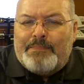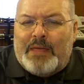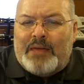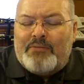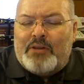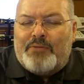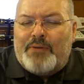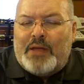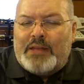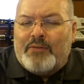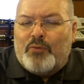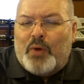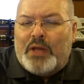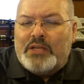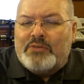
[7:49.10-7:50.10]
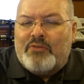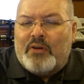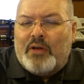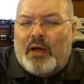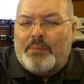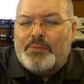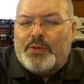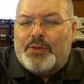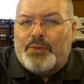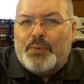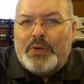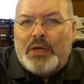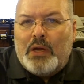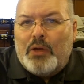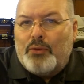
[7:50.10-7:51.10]
They have an effective range of up to
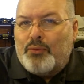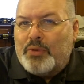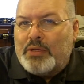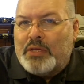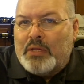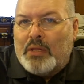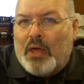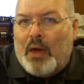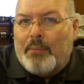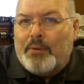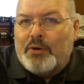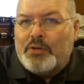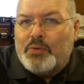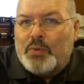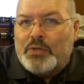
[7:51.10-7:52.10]
300 kilometers,